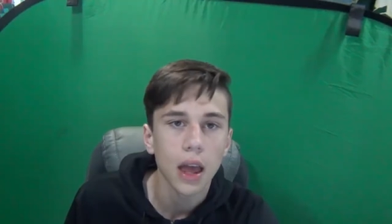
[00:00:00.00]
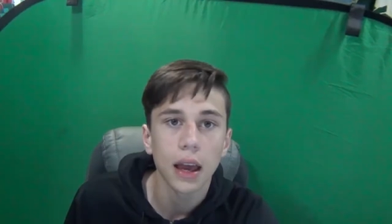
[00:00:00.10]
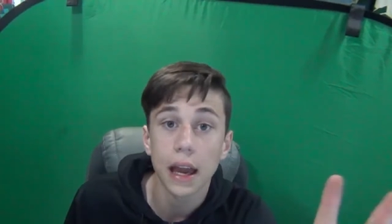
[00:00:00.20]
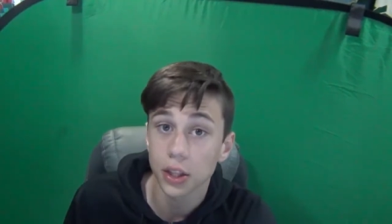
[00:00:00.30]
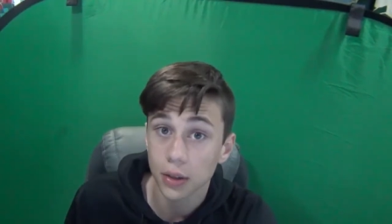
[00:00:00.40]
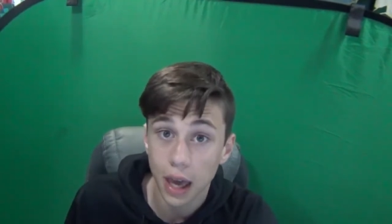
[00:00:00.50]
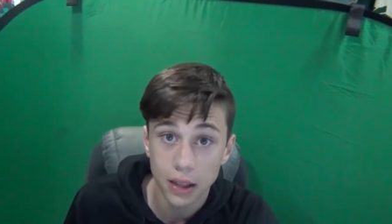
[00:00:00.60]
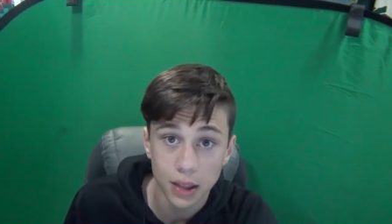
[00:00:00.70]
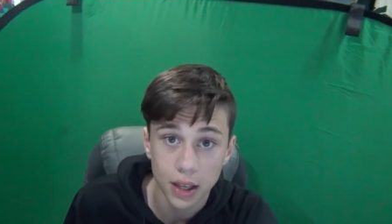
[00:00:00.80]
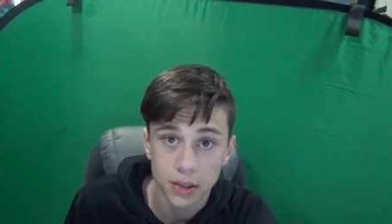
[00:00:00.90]
can you
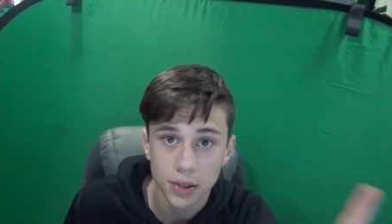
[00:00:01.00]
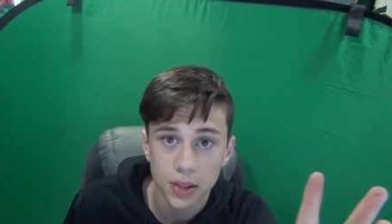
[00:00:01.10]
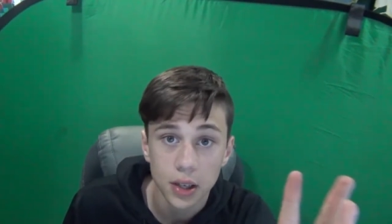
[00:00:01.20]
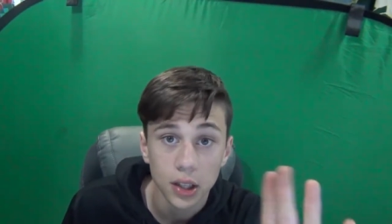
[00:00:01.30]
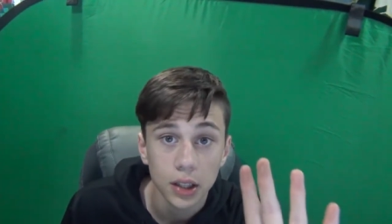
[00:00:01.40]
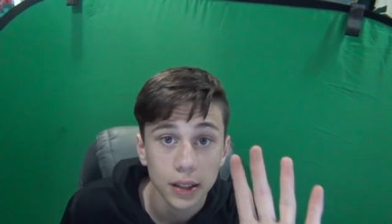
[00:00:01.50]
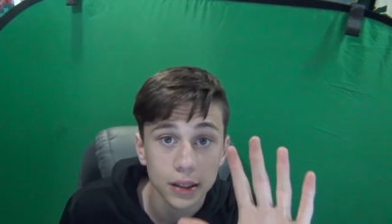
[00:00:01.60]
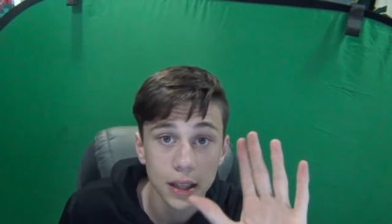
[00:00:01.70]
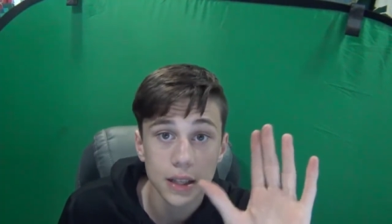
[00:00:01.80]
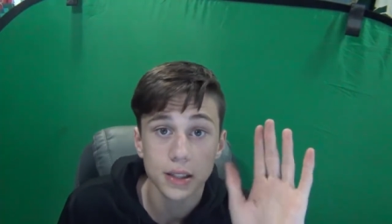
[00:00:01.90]
get this.
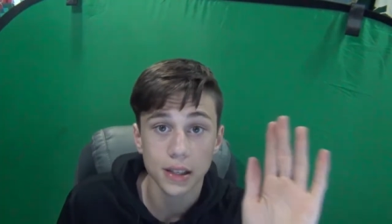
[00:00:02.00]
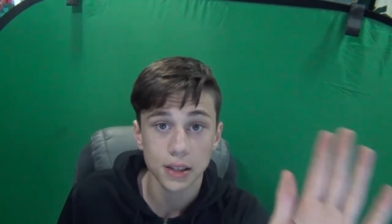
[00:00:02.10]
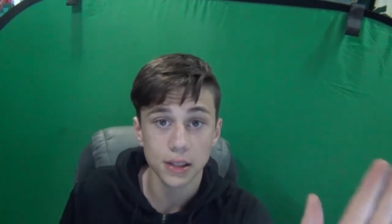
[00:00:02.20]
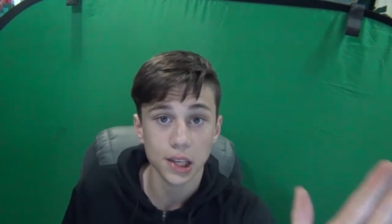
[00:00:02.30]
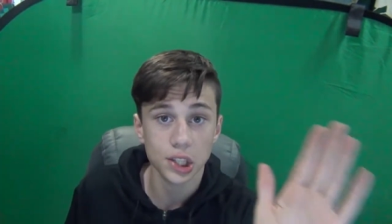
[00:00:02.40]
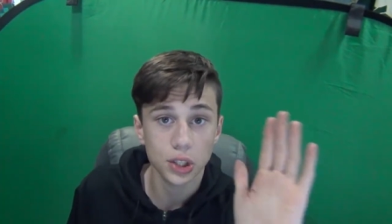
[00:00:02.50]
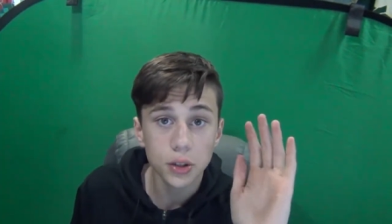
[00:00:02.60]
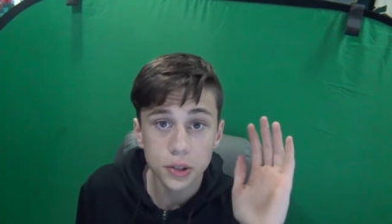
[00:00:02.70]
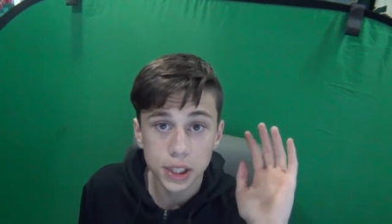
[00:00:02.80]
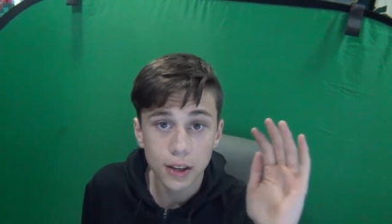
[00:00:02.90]
This is
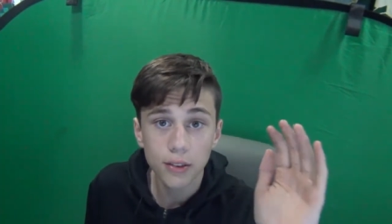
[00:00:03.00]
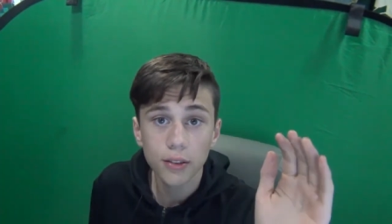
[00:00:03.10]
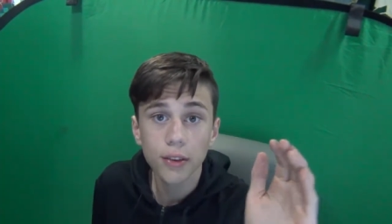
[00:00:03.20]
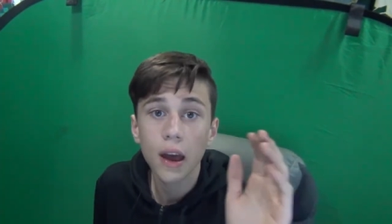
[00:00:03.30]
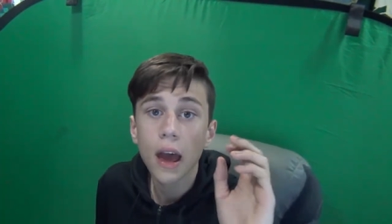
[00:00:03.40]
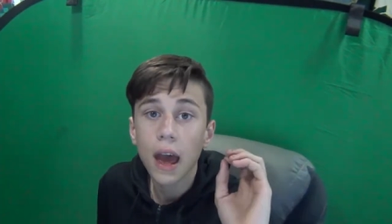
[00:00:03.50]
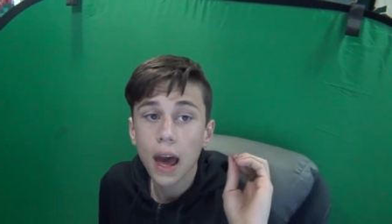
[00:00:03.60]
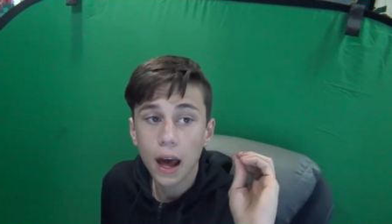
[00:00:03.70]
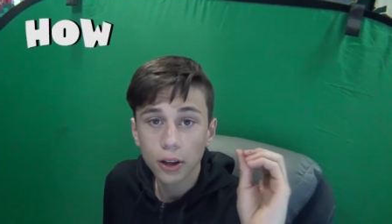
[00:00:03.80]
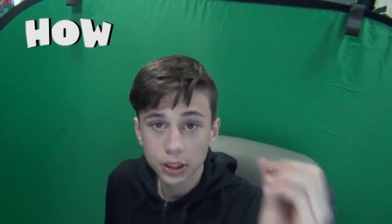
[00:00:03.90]
exclusive
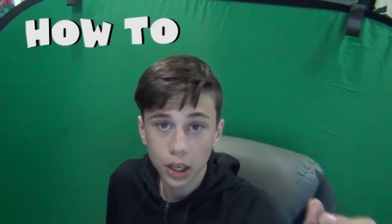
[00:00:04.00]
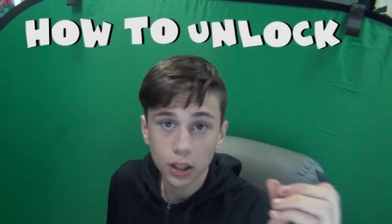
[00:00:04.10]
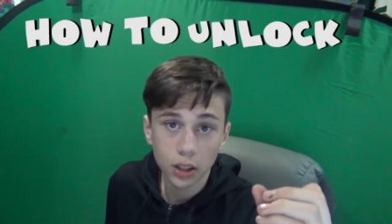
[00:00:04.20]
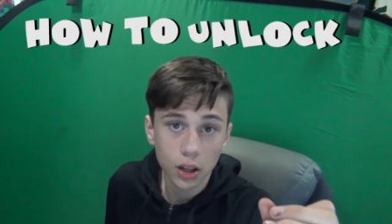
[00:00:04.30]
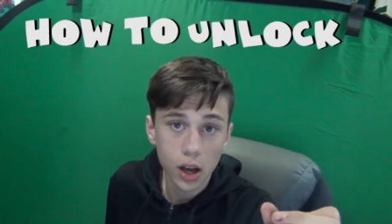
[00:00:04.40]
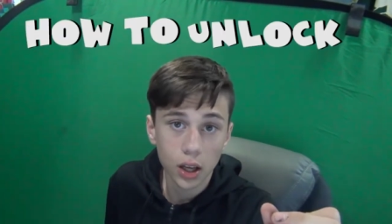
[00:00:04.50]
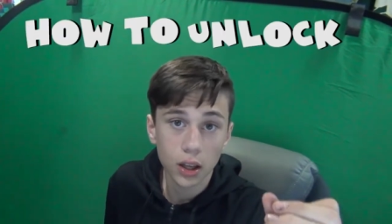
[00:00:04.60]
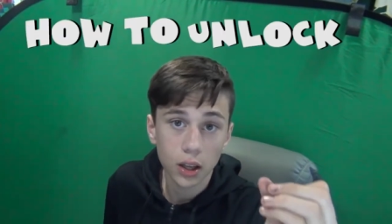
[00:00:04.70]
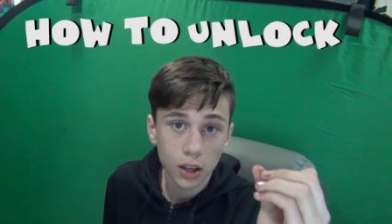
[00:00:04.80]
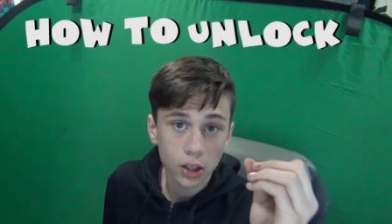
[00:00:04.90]
how to
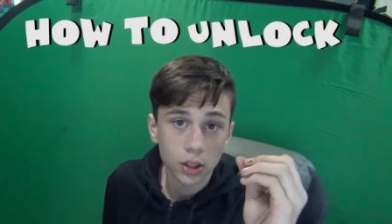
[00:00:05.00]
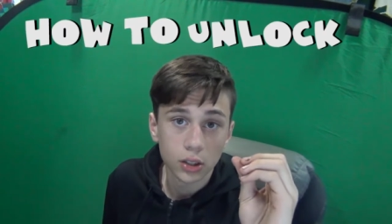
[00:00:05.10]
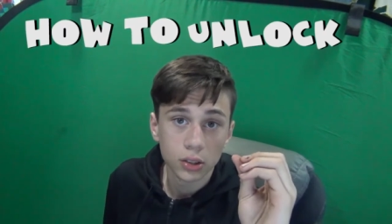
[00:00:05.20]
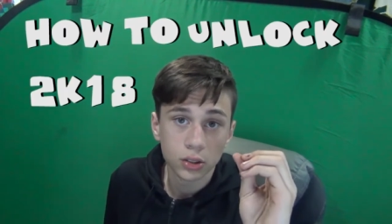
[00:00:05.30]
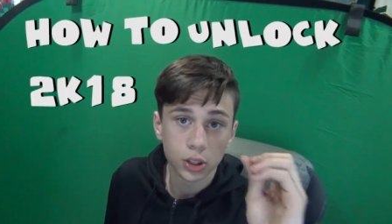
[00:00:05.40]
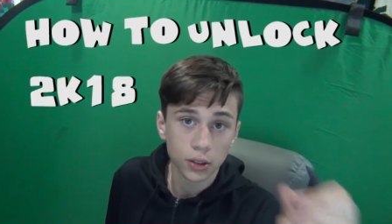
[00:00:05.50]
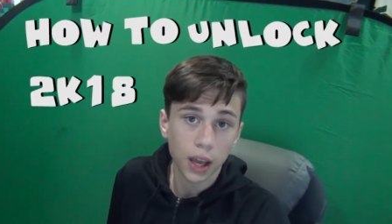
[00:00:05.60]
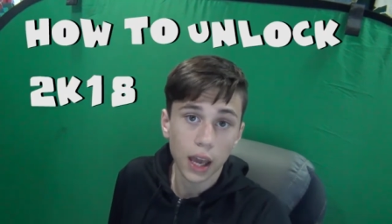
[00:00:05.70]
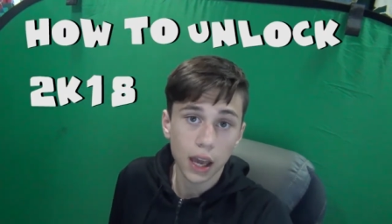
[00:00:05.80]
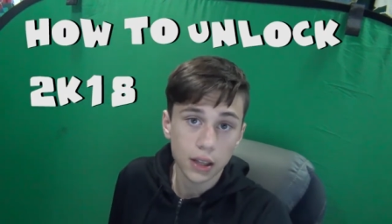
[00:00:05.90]
unlock
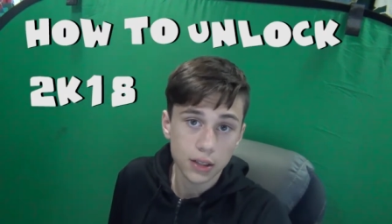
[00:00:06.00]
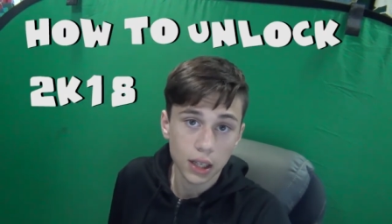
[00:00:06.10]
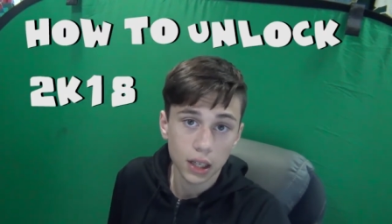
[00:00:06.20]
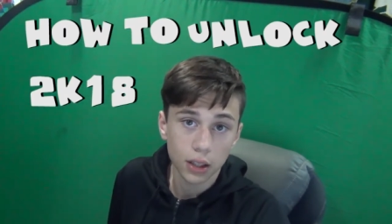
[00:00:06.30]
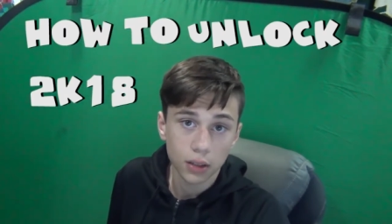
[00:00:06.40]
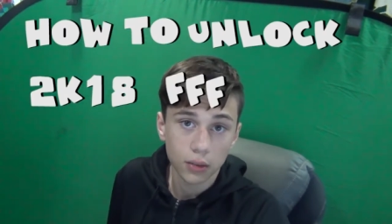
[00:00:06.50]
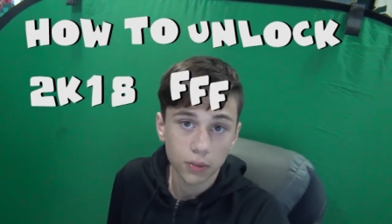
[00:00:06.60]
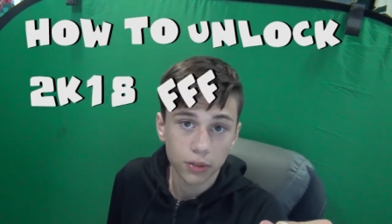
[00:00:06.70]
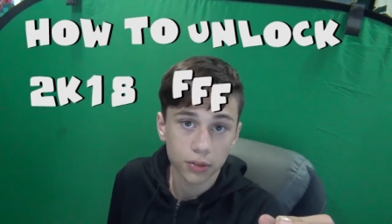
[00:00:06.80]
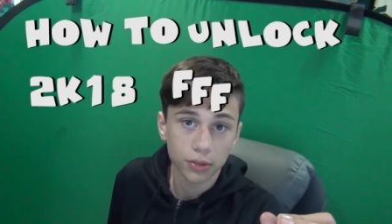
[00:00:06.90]
2K18
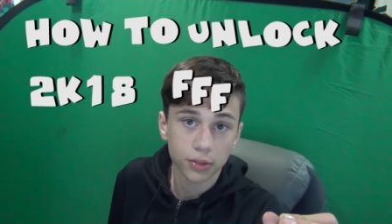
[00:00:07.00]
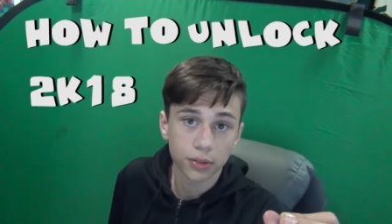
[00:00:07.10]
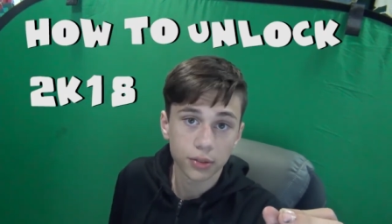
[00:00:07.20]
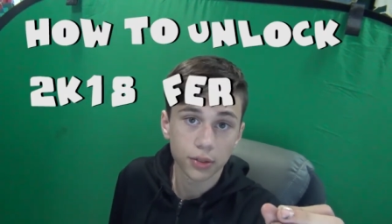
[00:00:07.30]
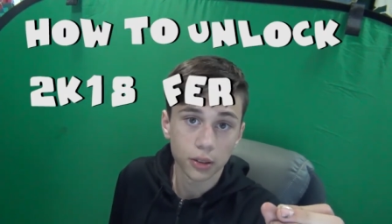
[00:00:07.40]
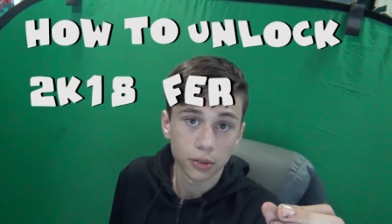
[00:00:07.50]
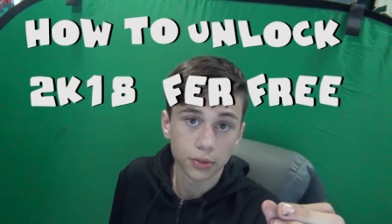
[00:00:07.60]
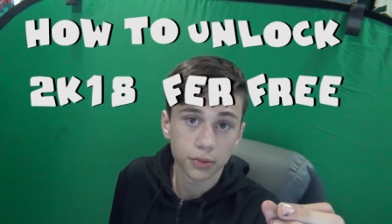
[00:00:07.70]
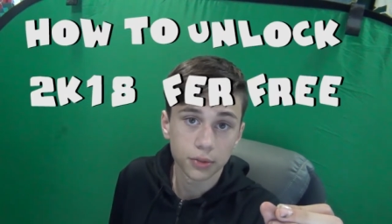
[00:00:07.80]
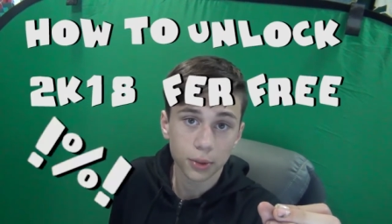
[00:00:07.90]
for for
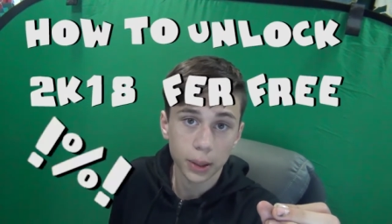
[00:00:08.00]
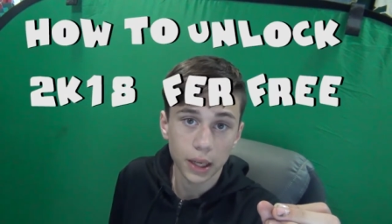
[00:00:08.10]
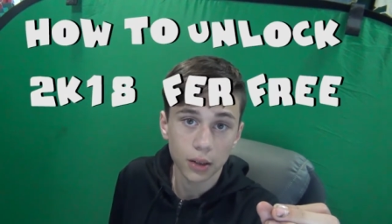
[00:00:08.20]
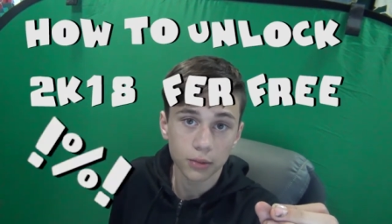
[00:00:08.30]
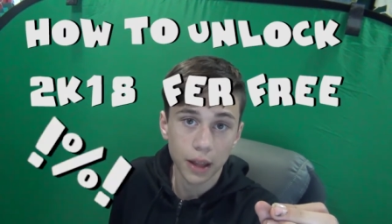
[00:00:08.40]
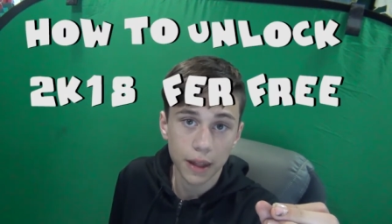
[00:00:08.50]
free uh,